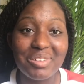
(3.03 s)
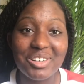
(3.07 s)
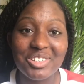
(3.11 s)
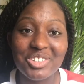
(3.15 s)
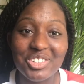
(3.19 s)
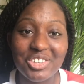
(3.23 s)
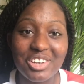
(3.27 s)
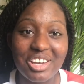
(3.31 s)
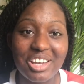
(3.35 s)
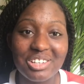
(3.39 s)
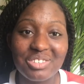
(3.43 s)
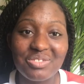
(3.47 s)

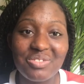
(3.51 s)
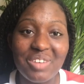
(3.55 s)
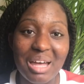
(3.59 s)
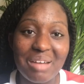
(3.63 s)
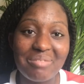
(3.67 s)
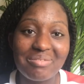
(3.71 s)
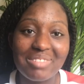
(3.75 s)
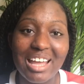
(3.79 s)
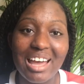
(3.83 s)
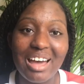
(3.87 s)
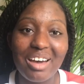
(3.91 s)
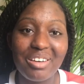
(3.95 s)
Bridge Church
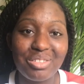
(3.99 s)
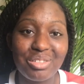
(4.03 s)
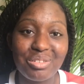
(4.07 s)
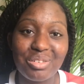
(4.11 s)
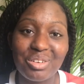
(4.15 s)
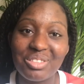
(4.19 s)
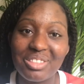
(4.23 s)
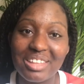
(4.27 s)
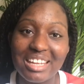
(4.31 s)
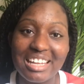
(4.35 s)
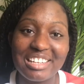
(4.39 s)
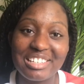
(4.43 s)
fam now
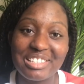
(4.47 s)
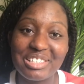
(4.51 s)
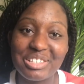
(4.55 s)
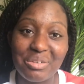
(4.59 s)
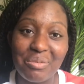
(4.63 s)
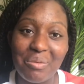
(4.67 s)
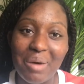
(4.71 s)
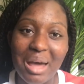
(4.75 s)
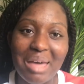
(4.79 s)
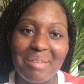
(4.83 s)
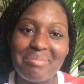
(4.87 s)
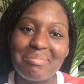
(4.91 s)
through the
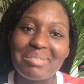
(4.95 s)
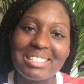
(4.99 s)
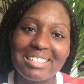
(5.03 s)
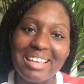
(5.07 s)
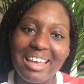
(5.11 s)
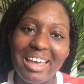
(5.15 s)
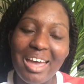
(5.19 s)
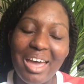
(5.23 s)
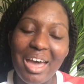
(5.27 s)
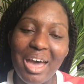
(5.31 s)
interwebs.